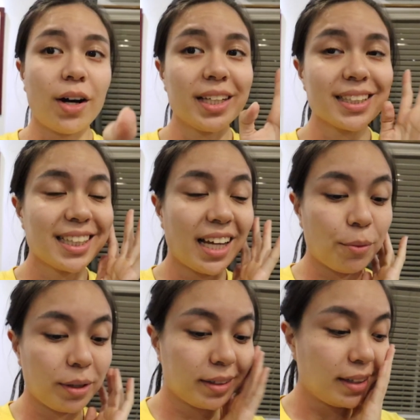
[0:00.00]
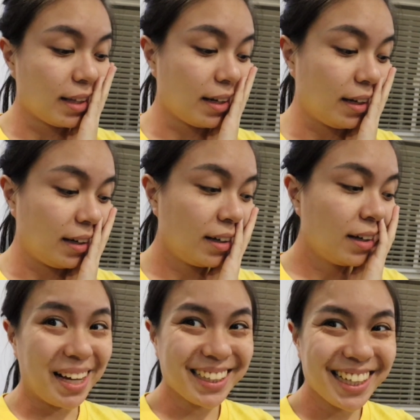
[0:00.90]
Honestly, I wanted the
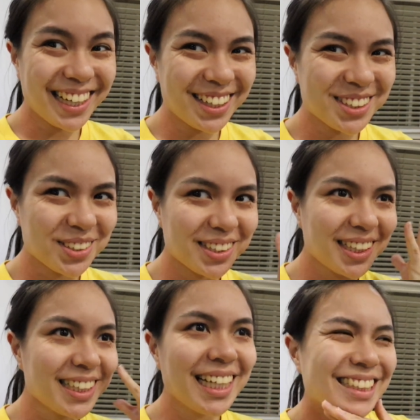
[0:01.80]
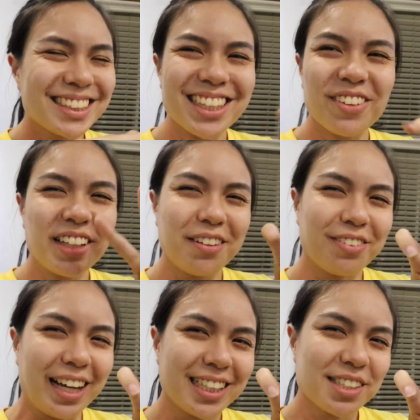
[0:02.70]
pancake house one. It's not really
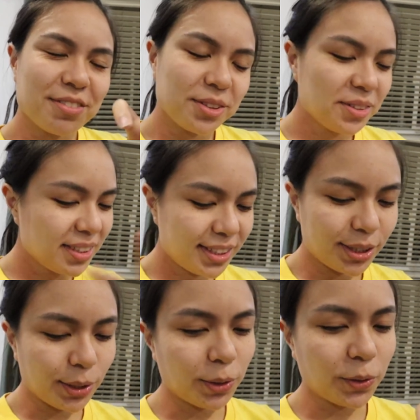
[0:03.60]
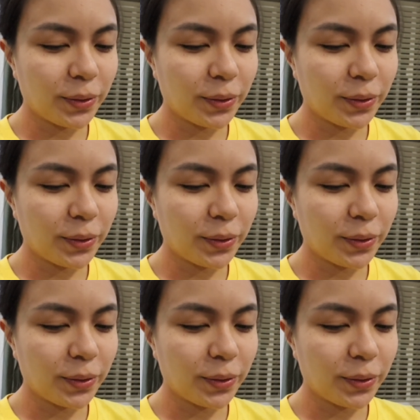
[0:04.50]
fast food, so